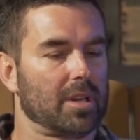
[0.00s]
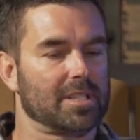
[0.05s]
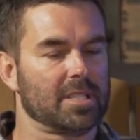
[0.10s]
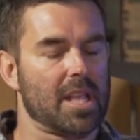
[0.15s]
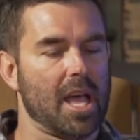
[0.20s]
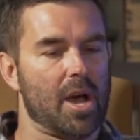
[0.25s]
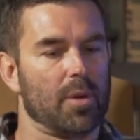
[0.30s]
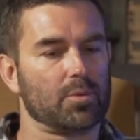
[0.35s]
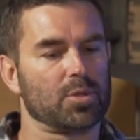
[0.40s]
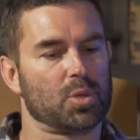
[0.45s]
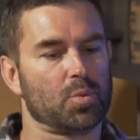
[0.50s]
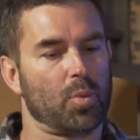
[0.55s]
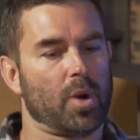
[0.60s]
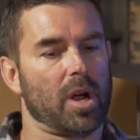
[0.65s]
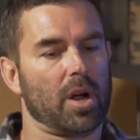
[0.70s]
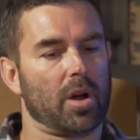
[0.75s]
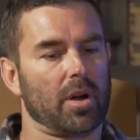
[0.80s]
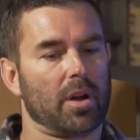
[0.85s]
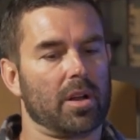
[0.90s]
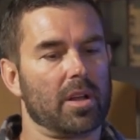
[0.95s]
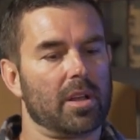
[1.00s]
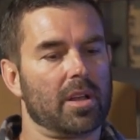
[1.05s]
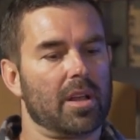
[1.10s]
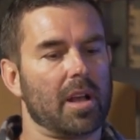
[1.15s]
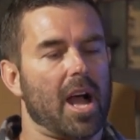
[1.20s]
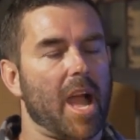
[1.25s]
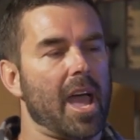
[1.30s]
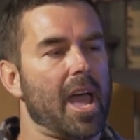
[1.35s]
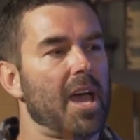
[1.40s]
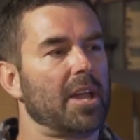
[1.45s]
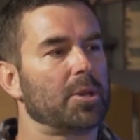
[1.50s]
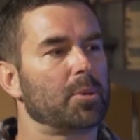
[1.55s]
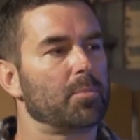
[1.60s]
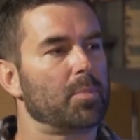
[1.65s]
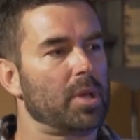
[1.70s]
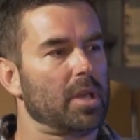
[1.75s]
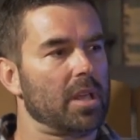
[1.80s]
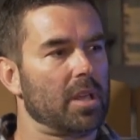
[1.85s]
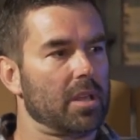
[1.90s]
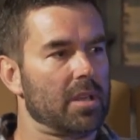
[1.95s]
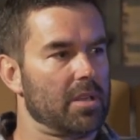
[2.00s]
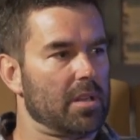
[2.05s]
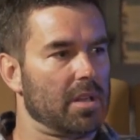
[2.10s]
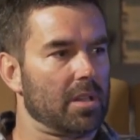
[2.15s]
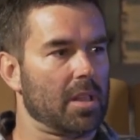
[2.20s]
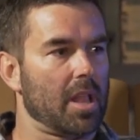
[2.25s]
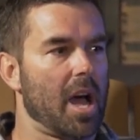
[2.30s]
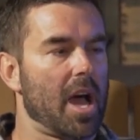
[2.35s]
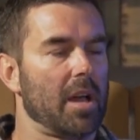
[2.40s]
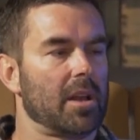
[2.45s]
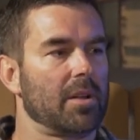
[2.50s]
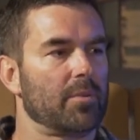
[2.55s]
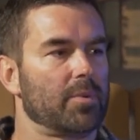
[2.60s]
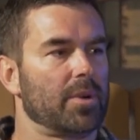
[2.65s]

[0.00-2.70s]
because that was where I had to be a lot.